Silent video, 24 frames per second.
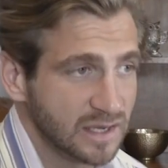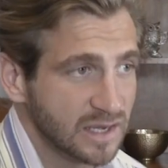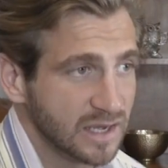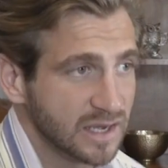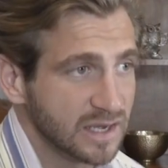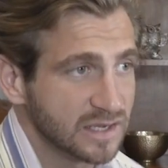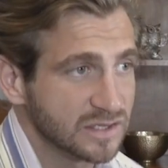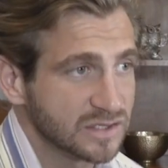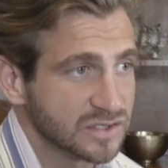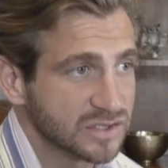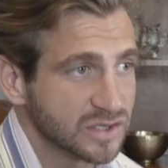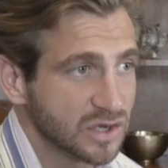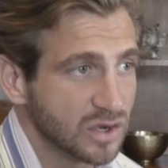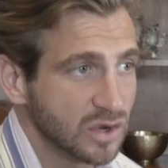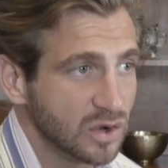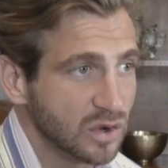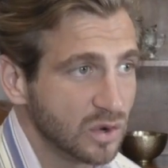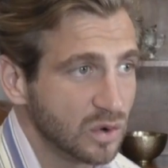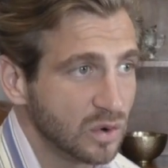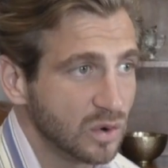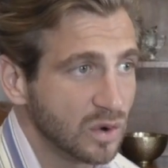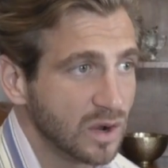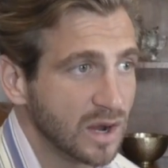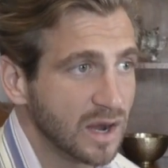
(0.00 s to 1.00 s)
And
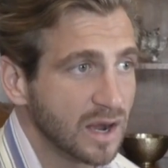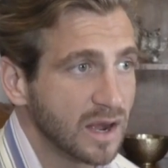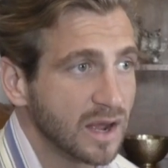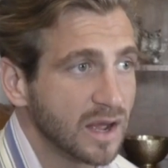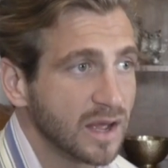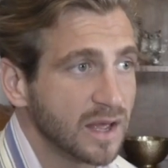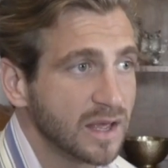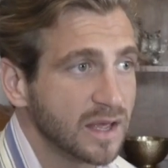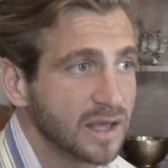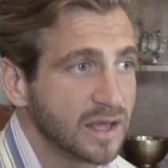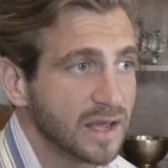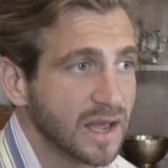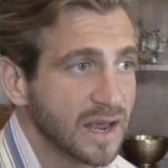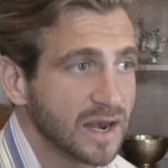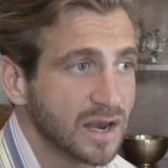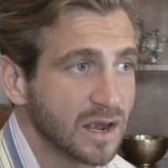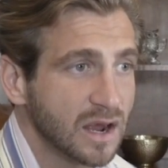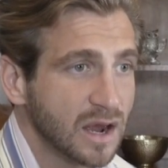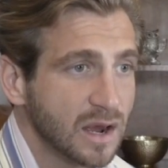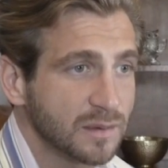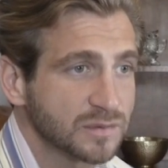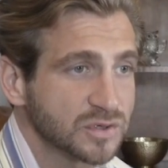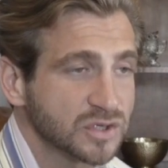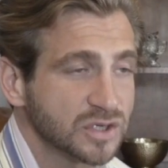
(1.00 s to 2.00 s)
so I had an
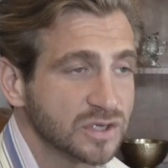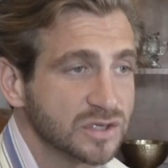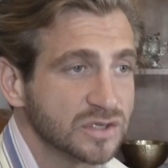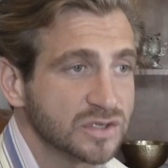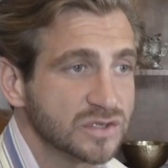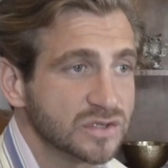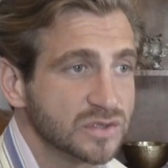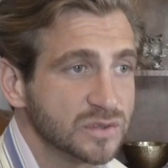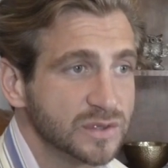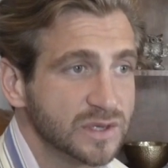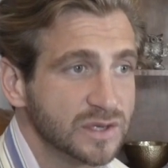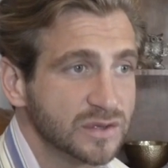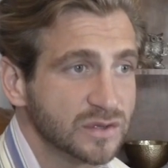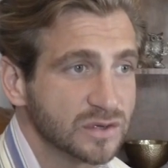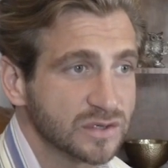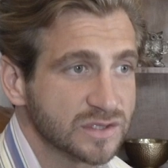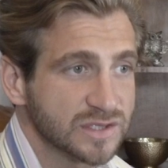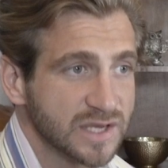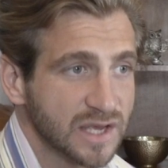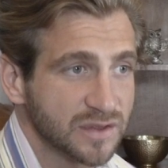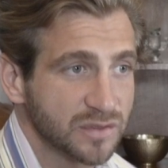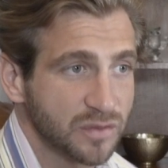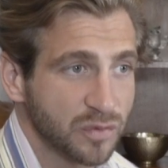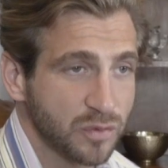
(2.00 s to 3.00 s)
option to either
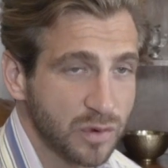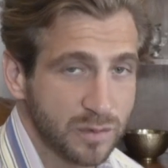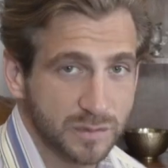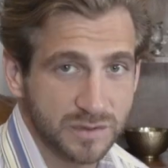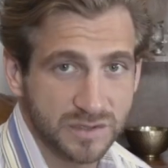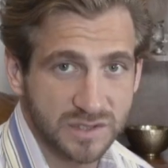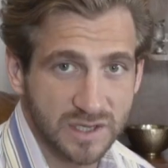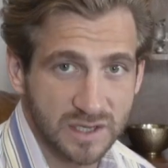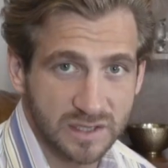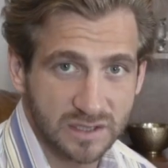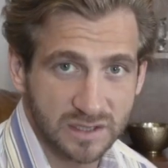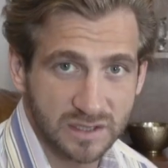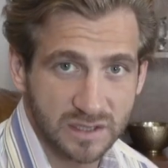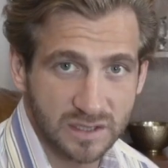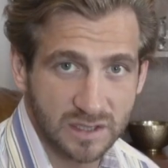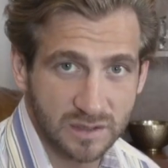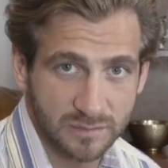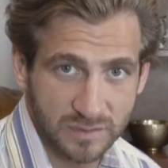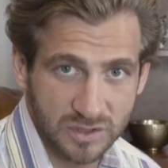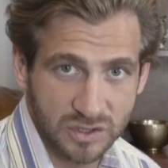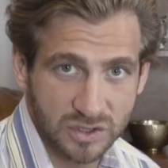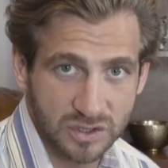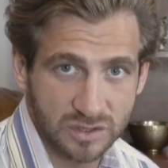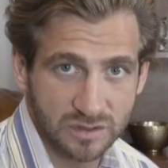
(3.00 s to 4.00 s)
take the 3%
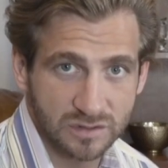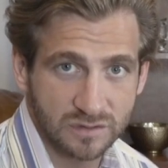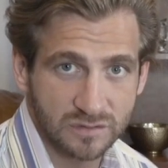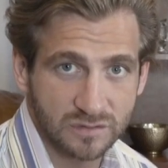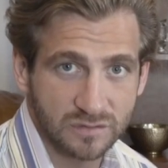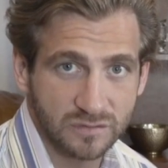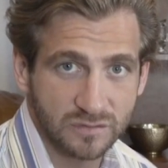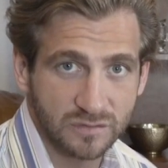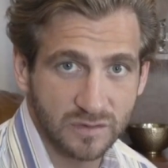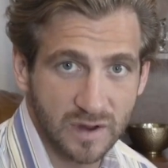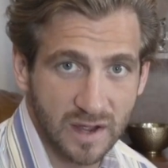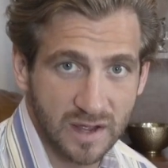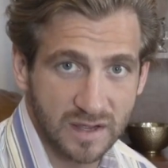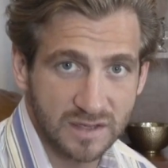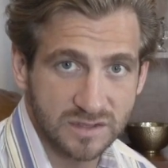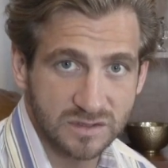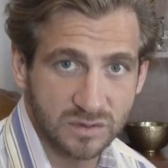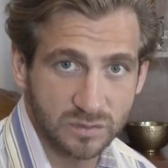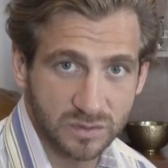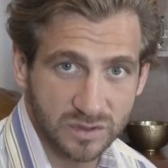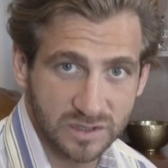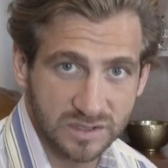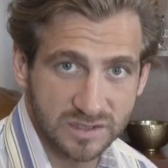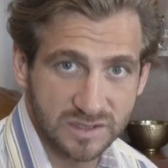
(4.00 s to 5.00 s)
commission as a
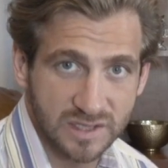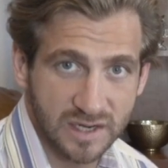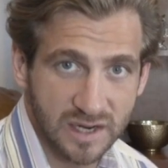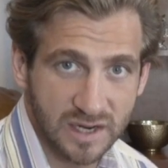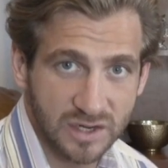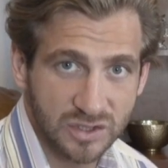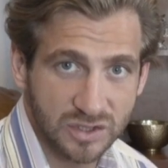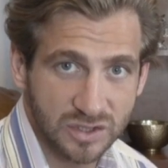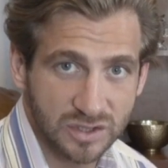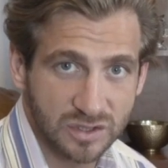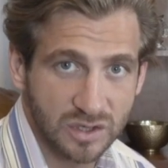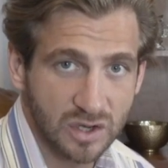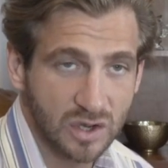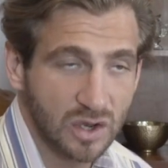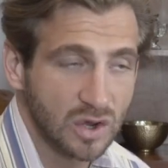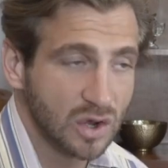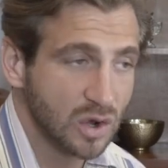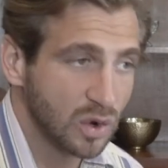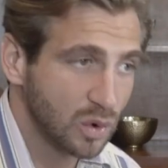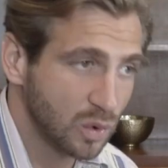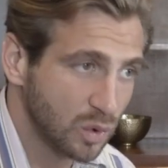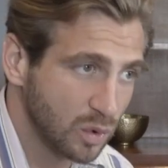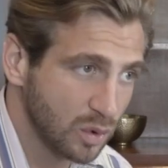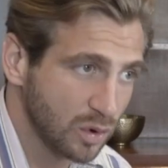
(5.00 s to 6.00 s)
real estate agent
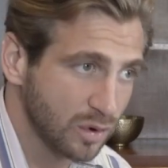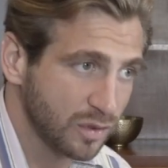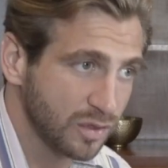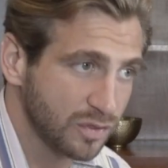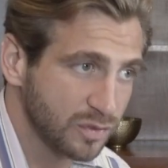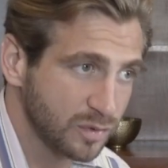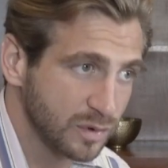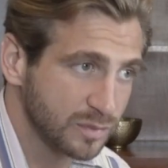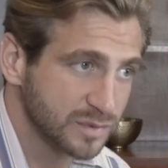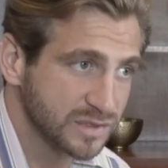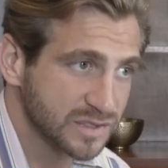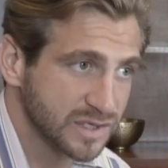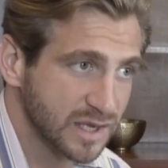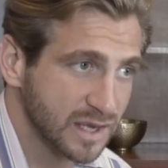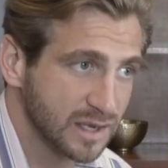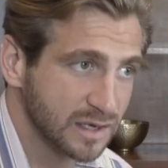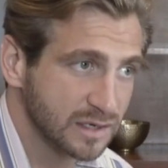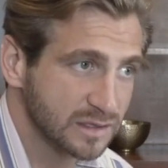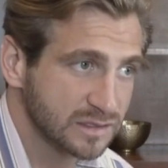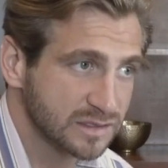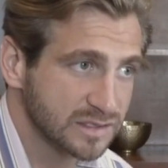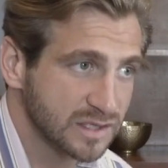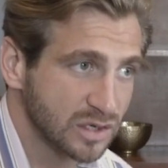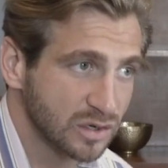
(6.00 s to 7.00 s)
or the
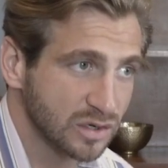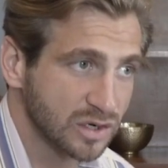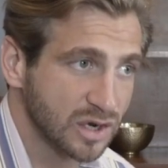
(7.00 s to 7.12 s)
3% seller